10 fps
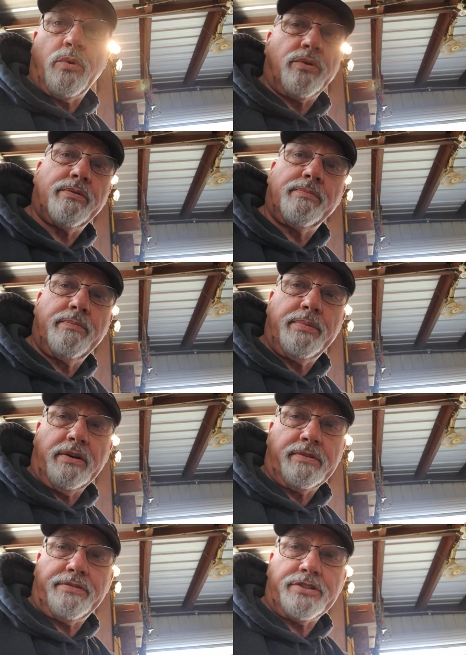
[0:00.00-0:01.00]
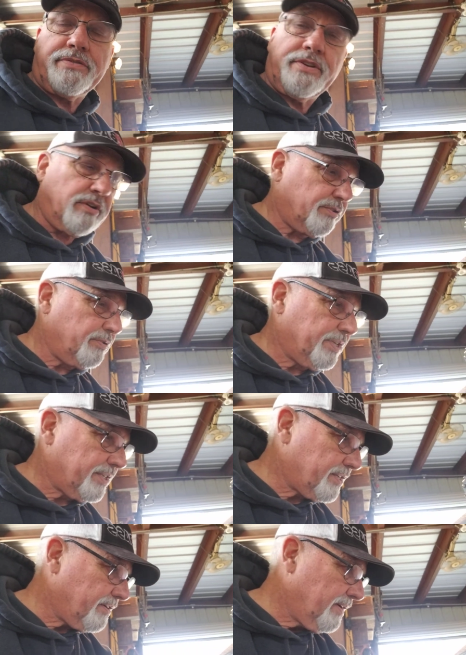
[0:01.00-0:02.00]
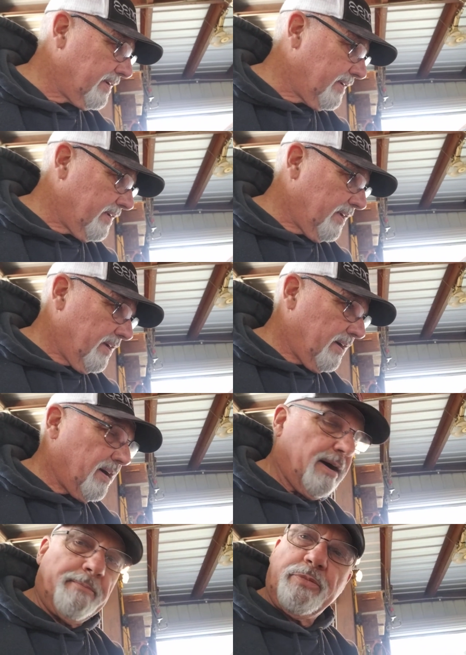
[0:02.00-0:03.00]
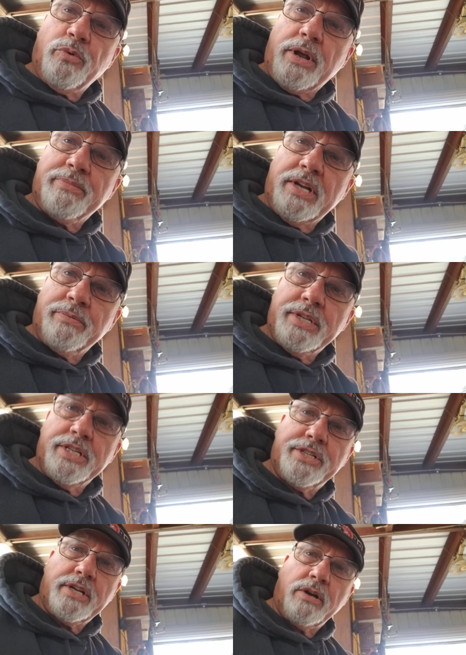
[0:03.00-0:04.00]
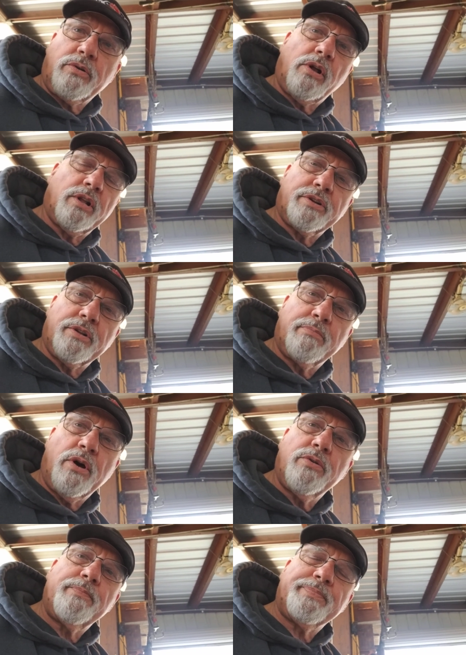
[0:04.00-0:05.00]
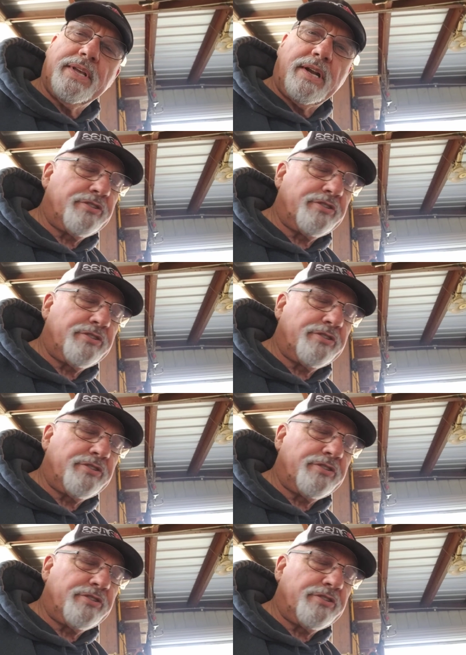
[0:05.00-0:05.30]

won't be able to fish if you don't do this. So um, when I'm done with this, I'll crawl under the boat and I